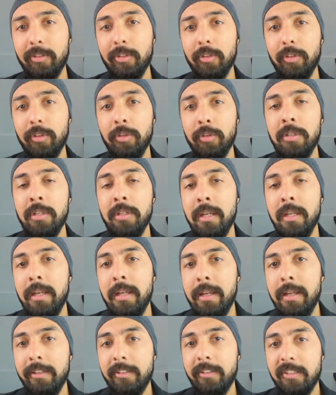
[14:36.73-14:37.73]
So
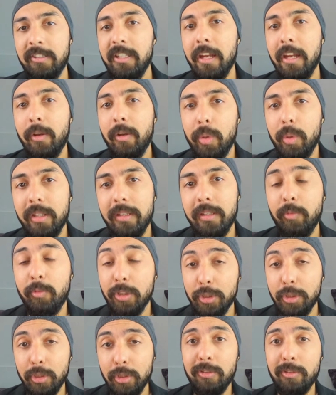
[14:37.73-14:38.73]
stick with
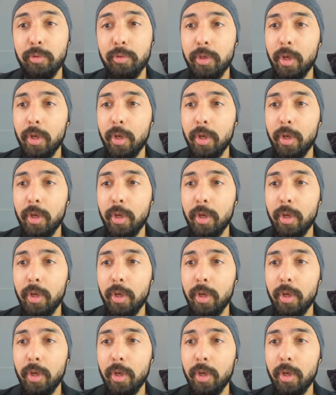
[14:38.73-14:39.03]
Visual Studio